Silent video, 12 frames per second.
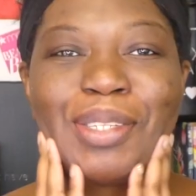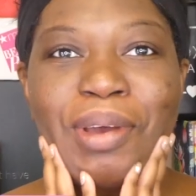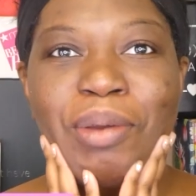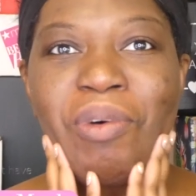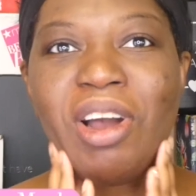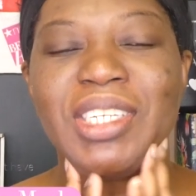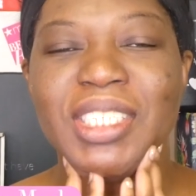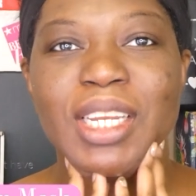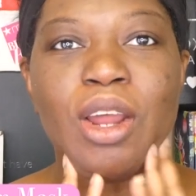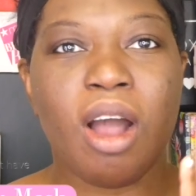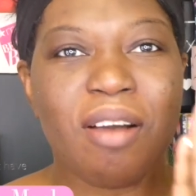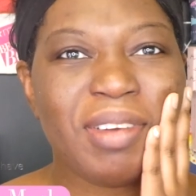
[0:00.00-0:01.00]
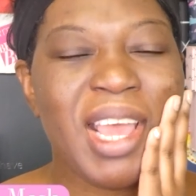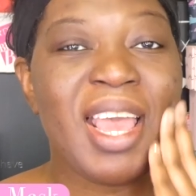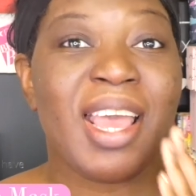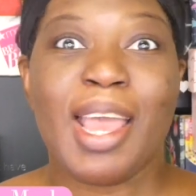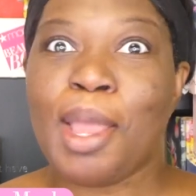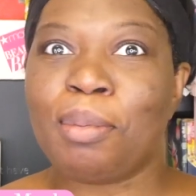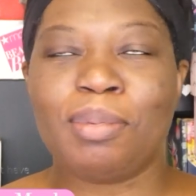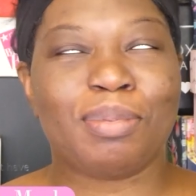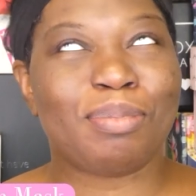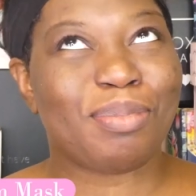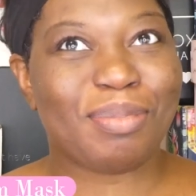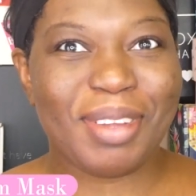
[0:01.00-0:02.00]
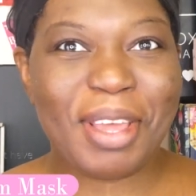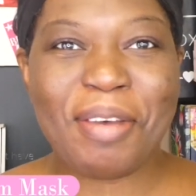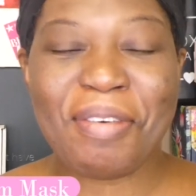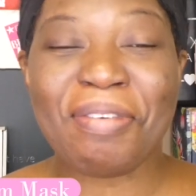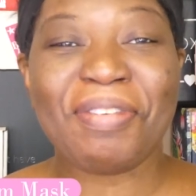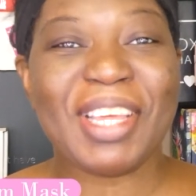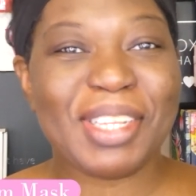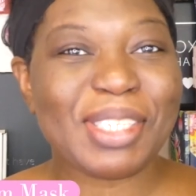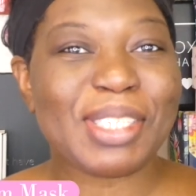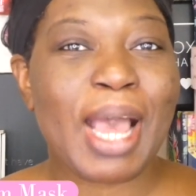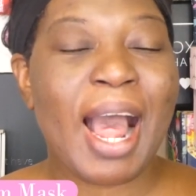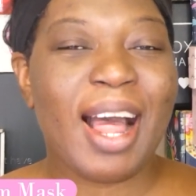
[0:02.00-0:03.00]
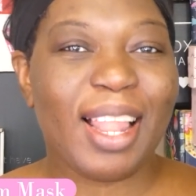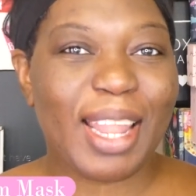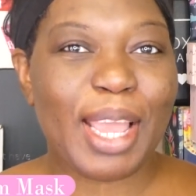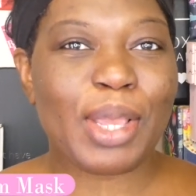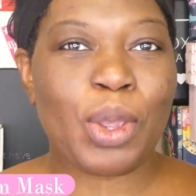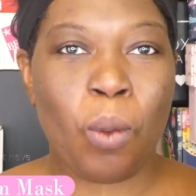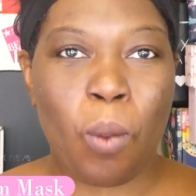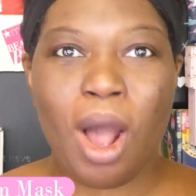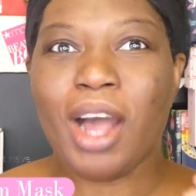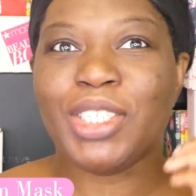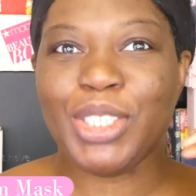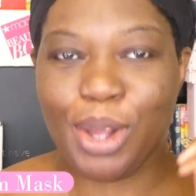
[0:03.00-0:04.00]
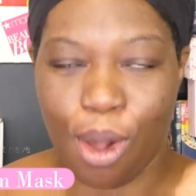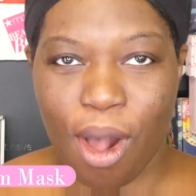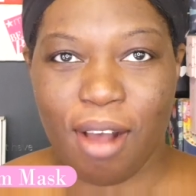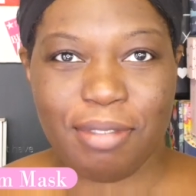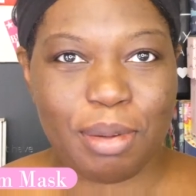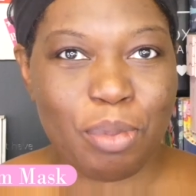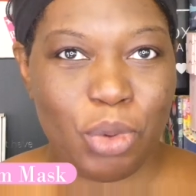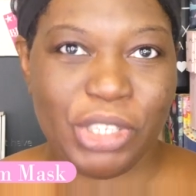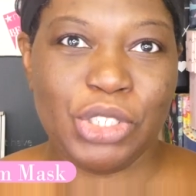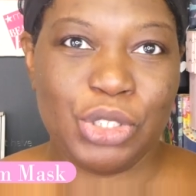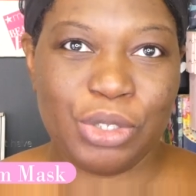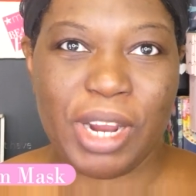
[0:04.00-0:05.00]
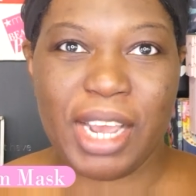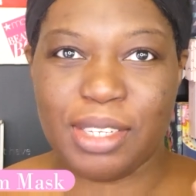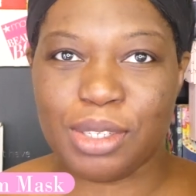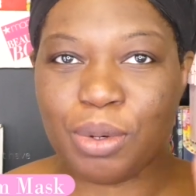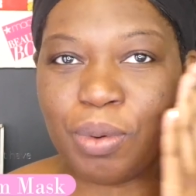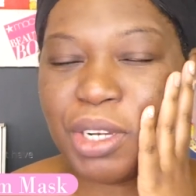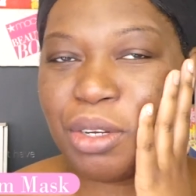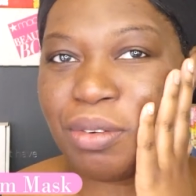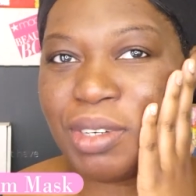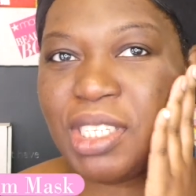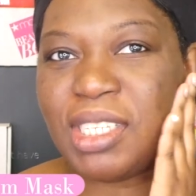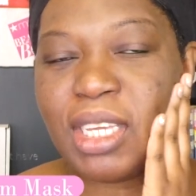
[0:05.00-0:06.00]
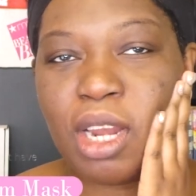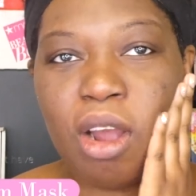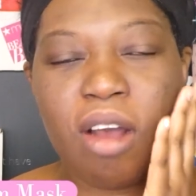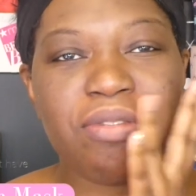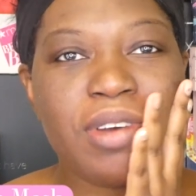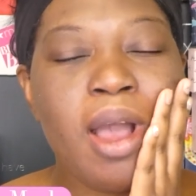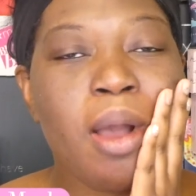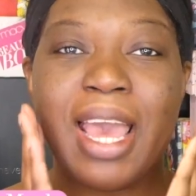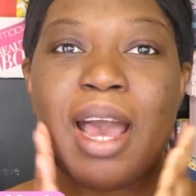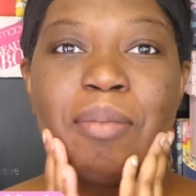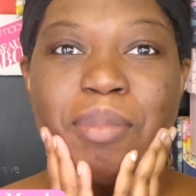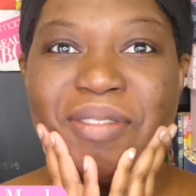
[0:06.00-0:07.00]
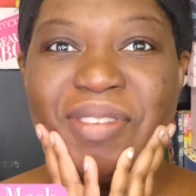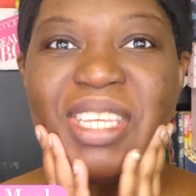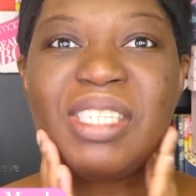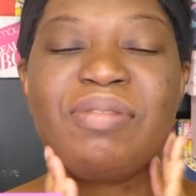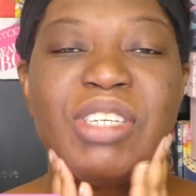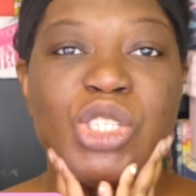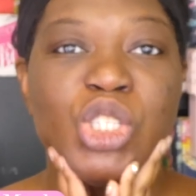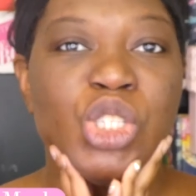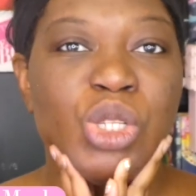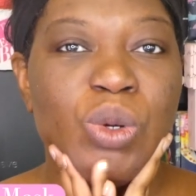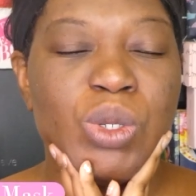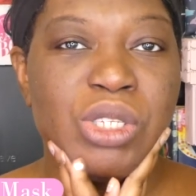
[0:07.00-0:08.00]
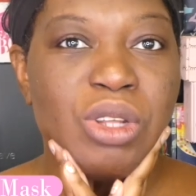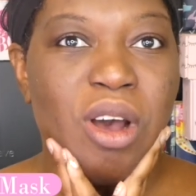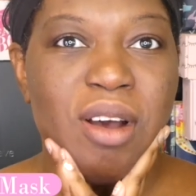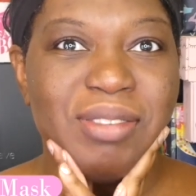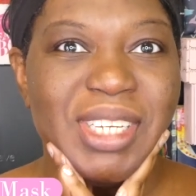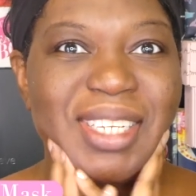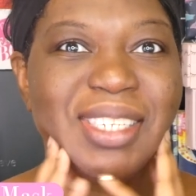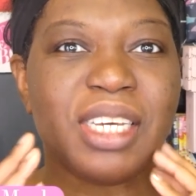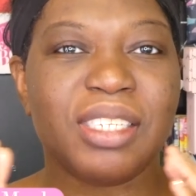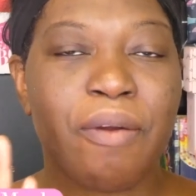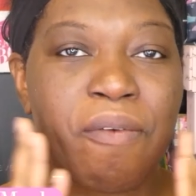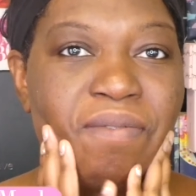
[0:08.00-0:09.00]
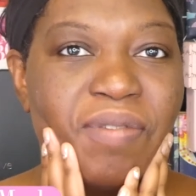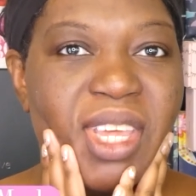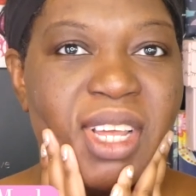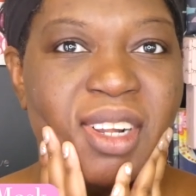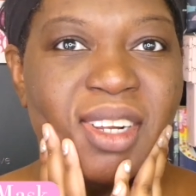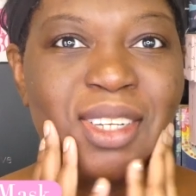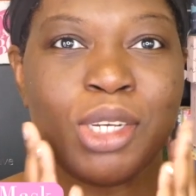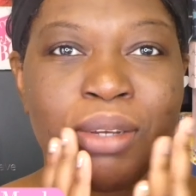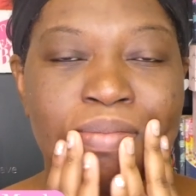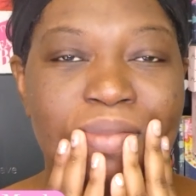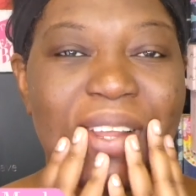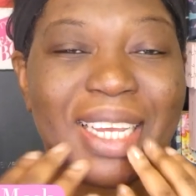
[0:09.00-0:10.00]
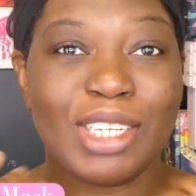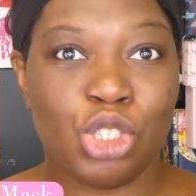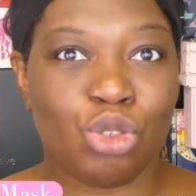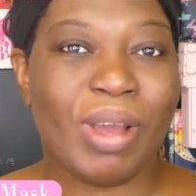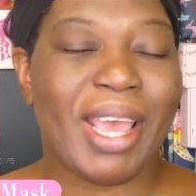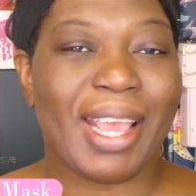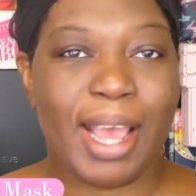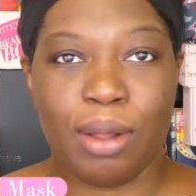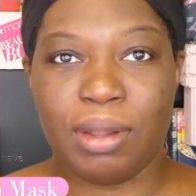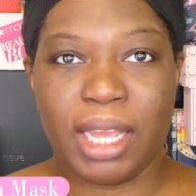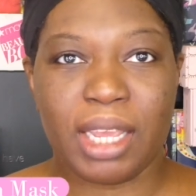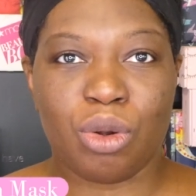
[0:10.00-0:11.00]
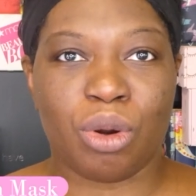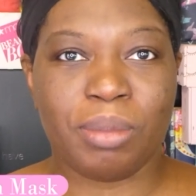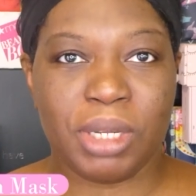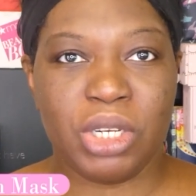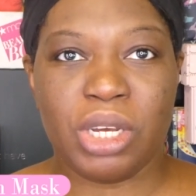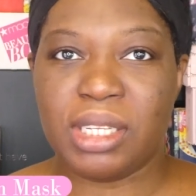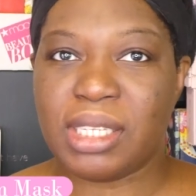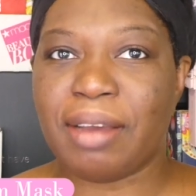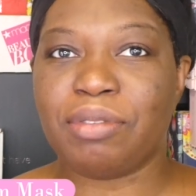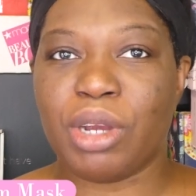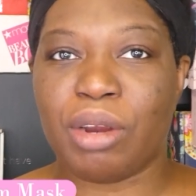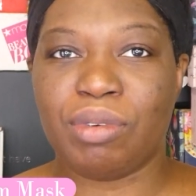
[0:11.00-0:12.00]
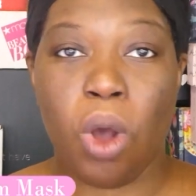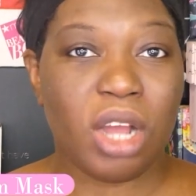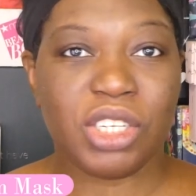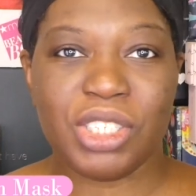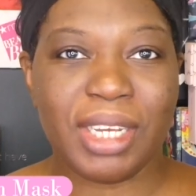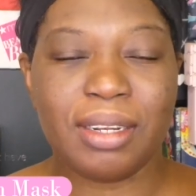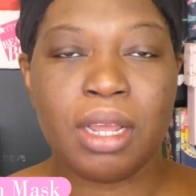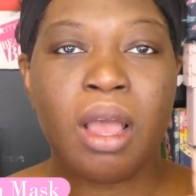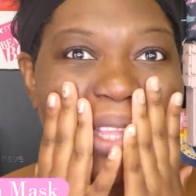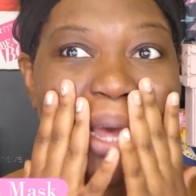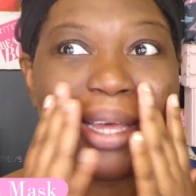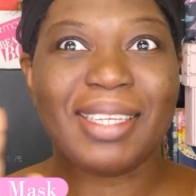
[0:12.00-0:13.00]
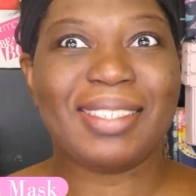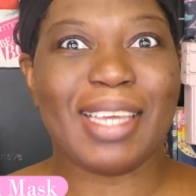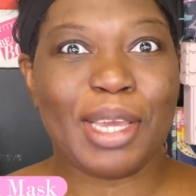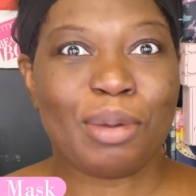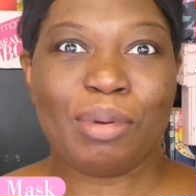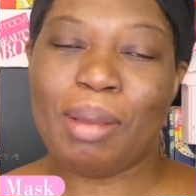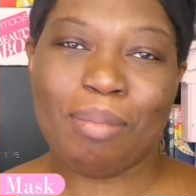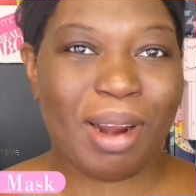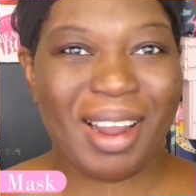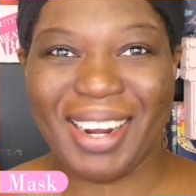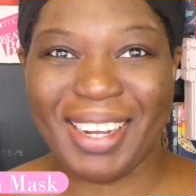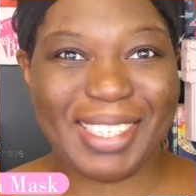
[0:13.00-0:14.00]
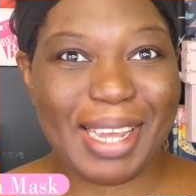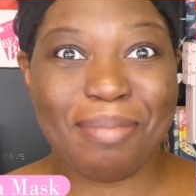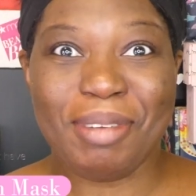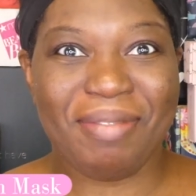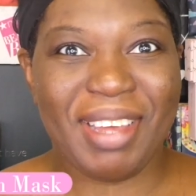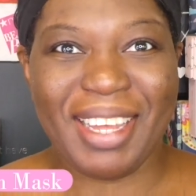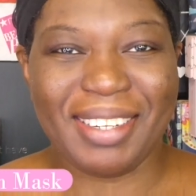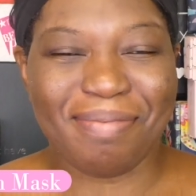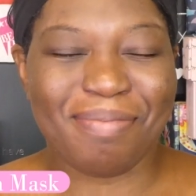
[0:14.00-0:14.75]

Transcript: So I washed it off. It feels like you're washing off a moisturizer when you're rinsing it off. Yeah, my face feels so soft. It doesn't feel like it's drying out like it normally does after I wash it. That is a great product. I'm a fan.